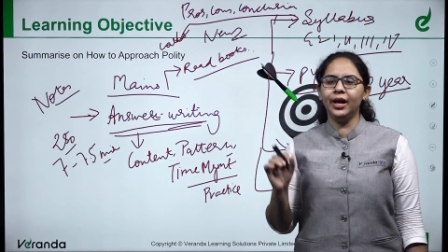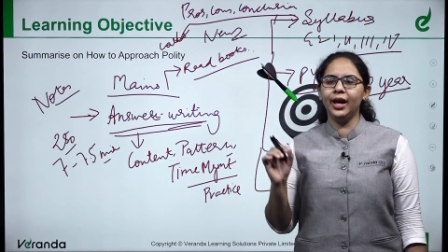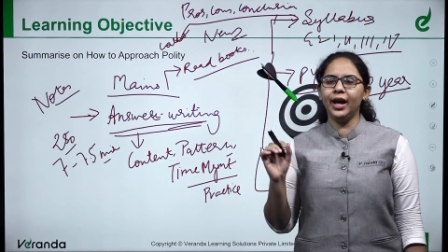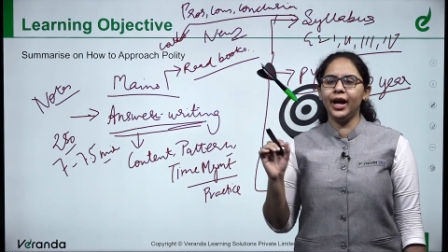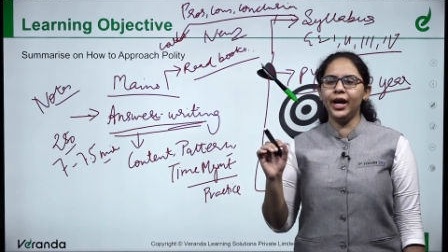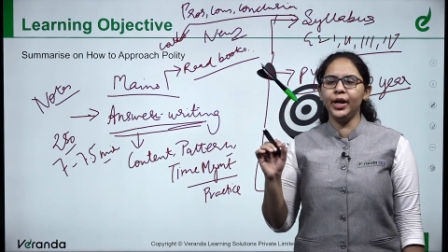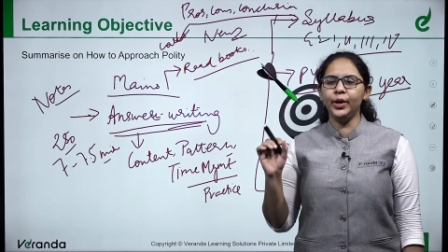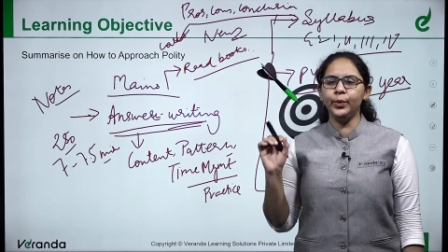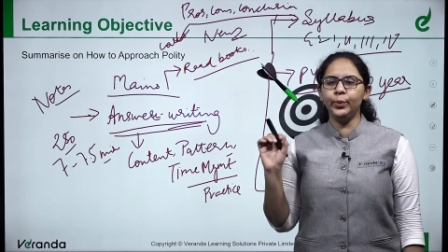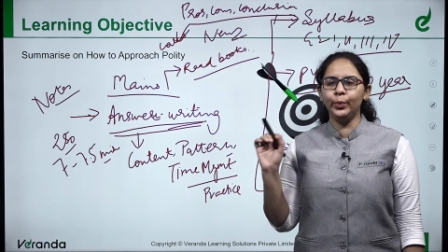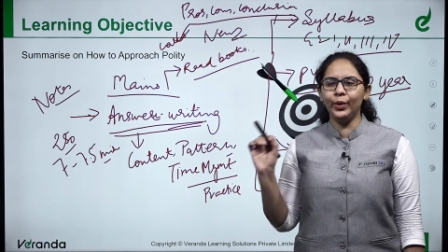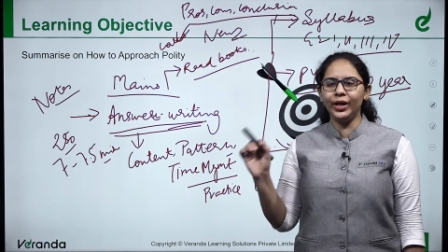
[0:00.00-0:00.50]

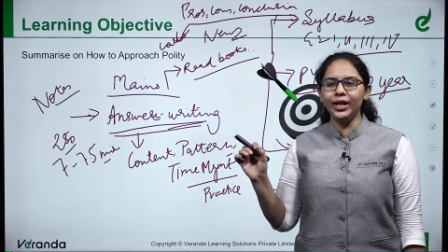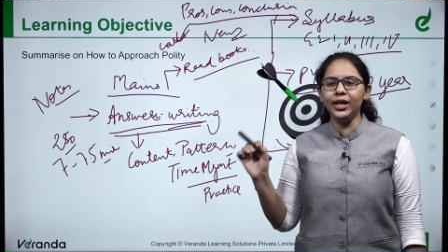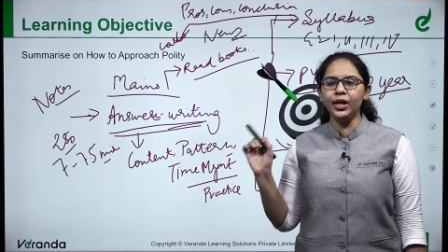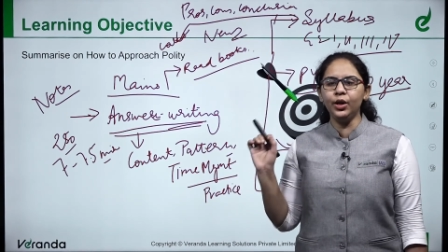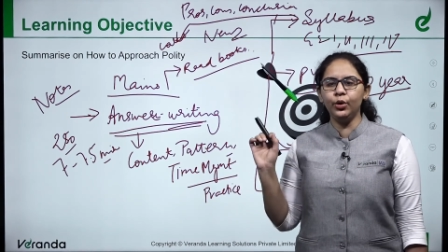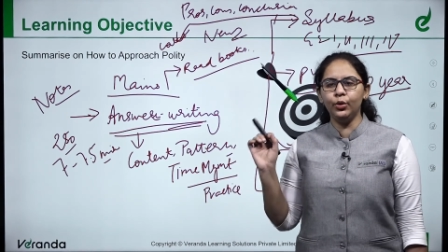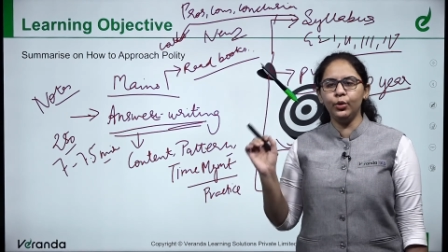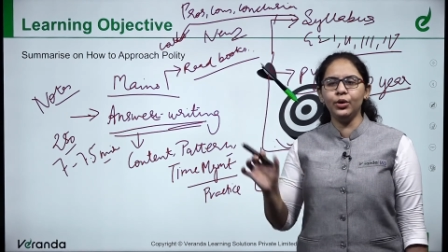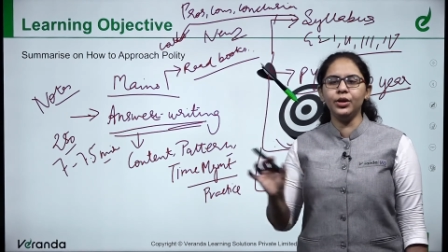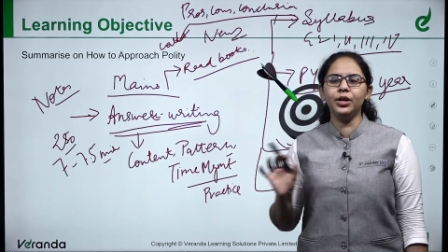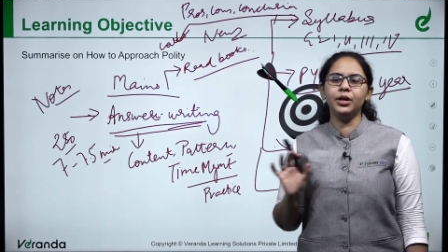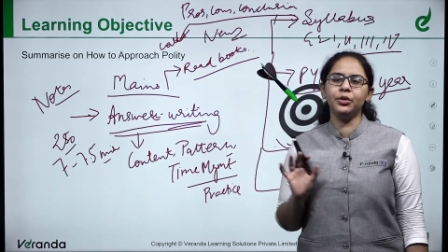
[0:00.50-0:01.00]
and very
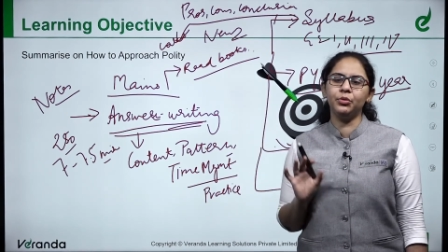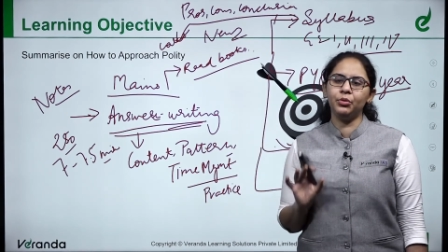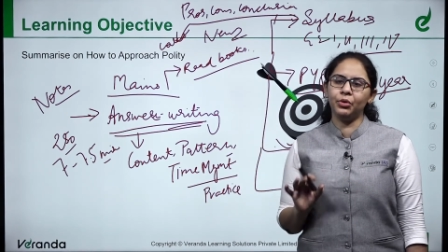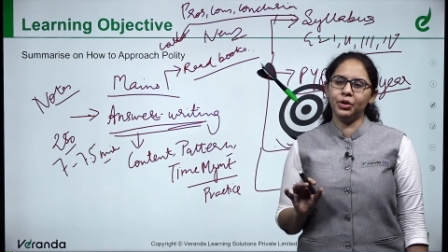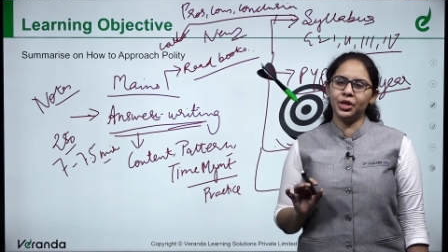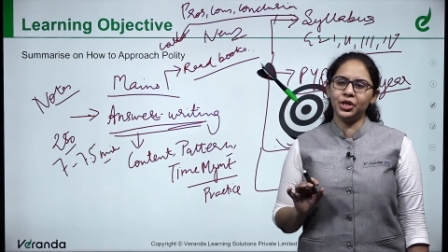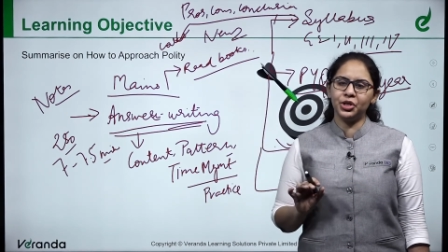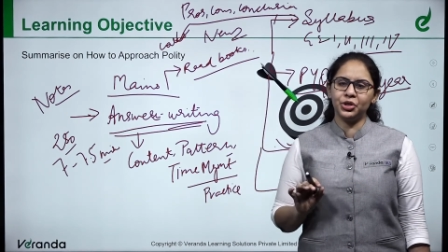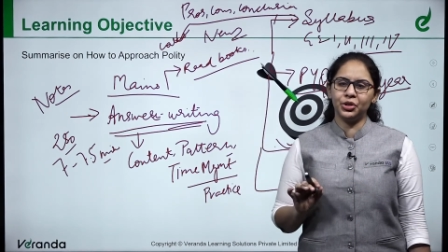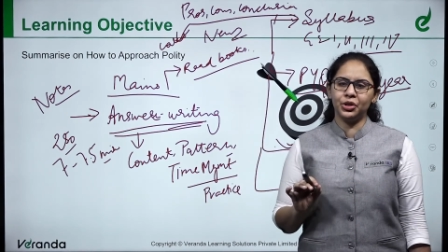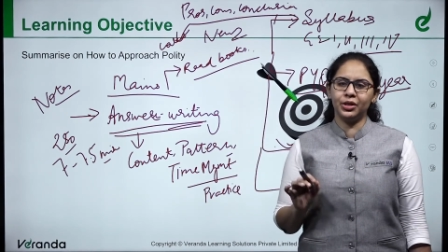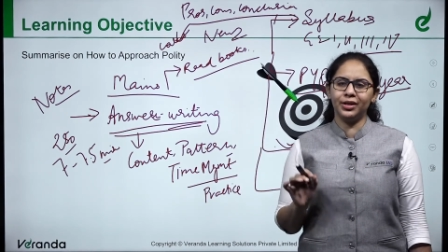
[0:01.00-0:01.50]
good
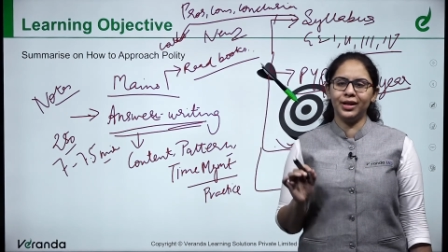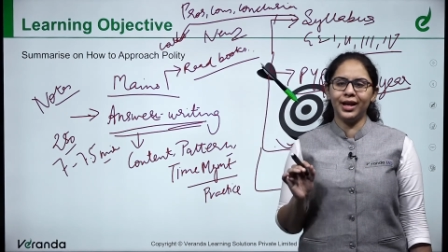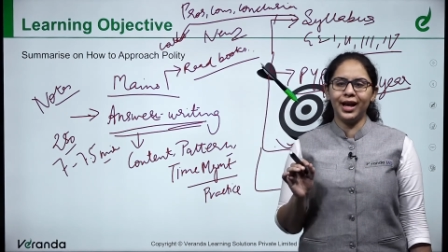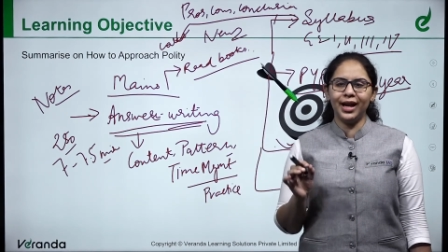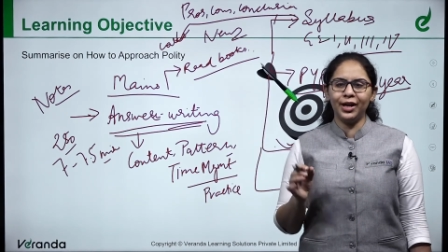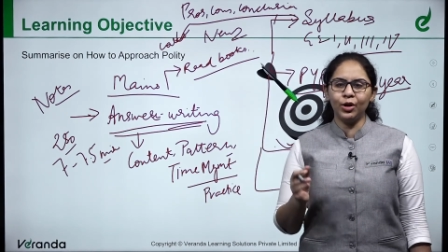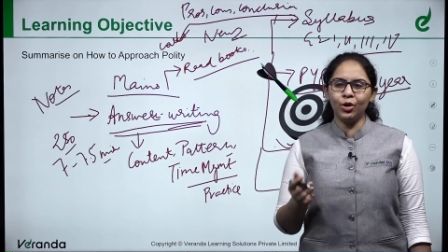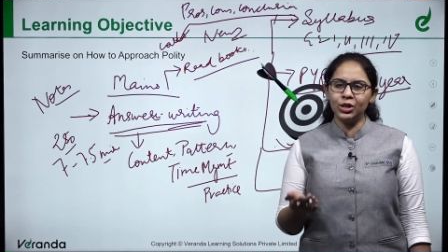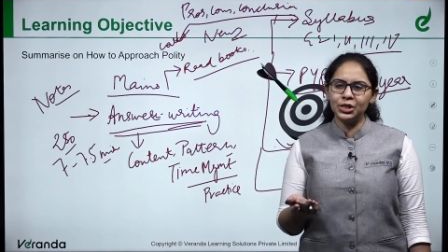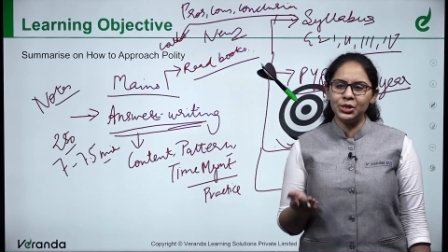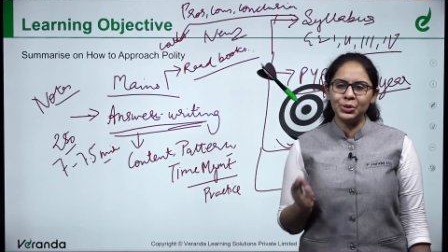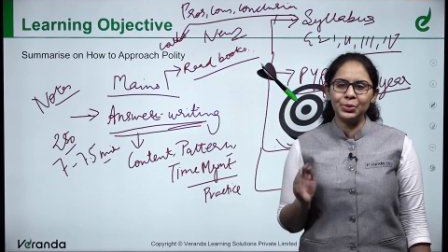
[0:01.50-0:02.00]
introduction, and
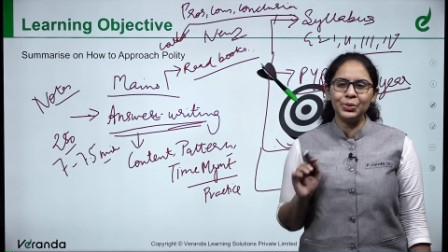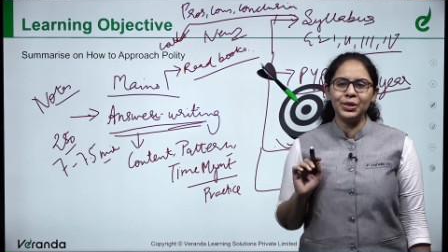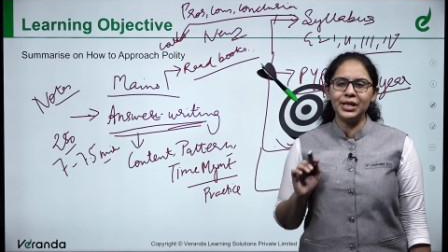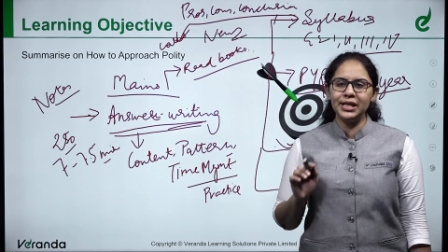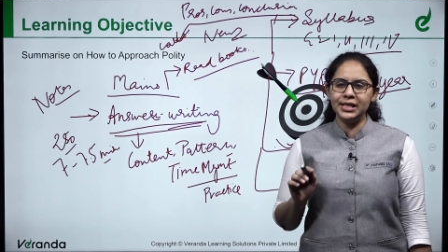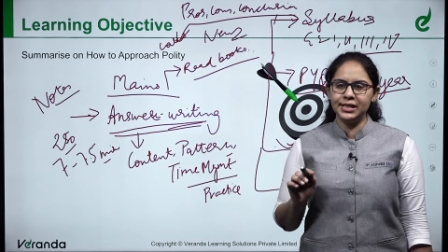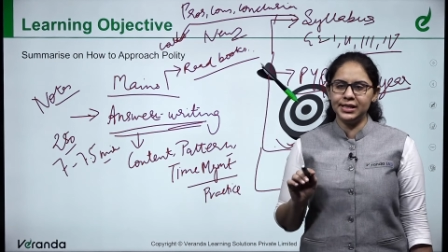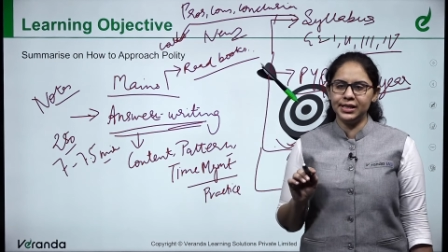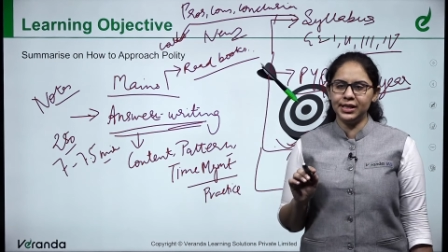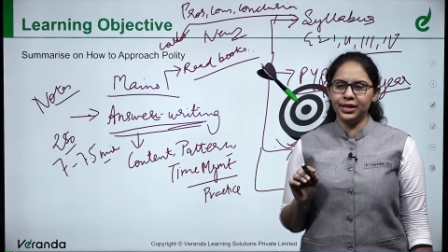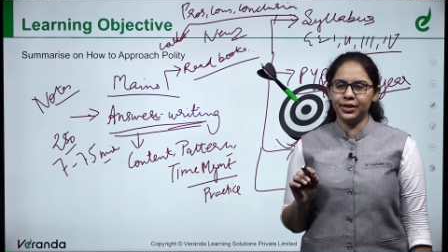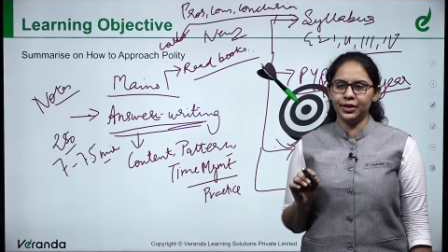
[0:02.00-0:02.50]
also
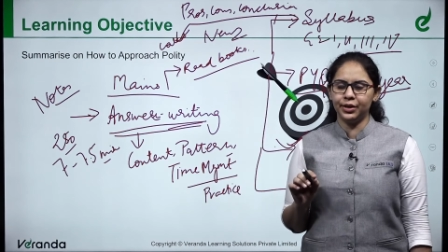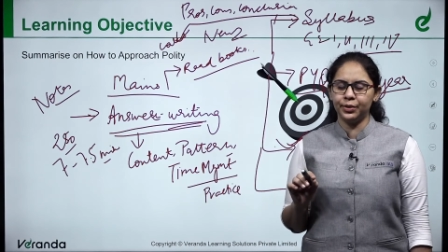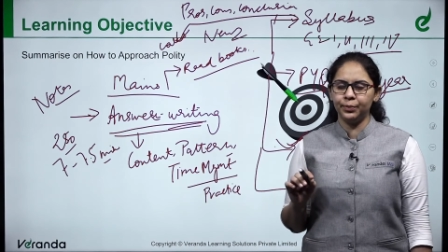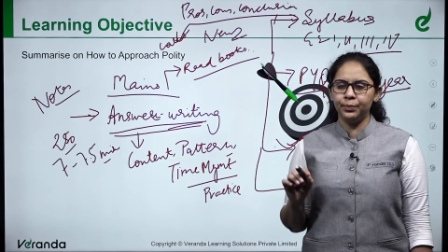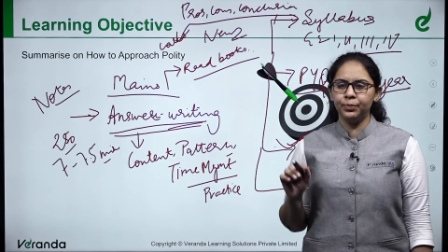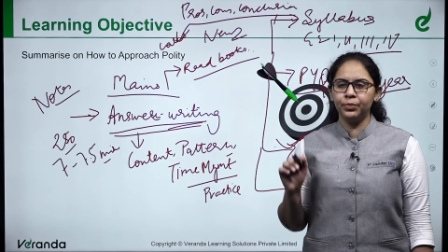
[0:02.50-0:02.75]
easier.